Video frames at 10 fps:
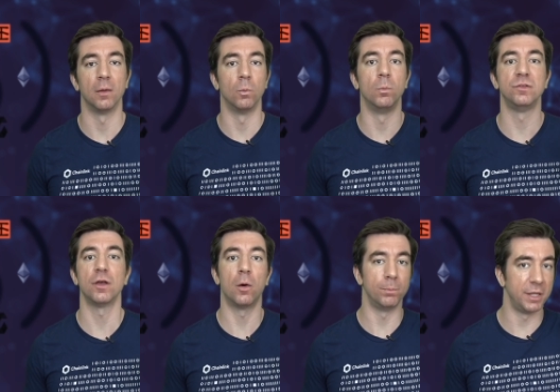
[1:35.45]
When we
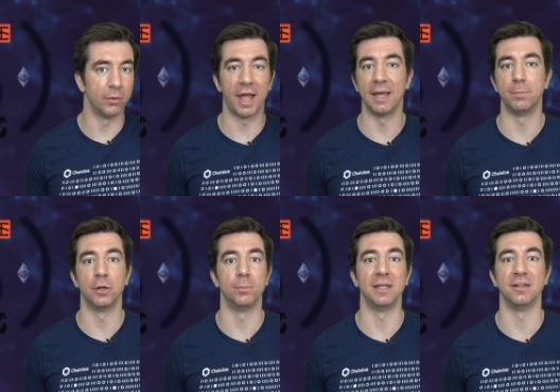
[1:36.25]
saw peer A,
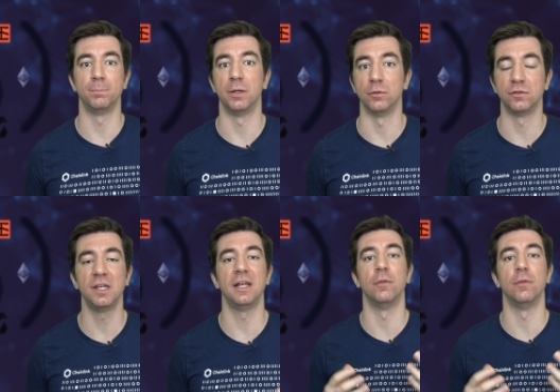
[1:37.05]
peer B, peer C,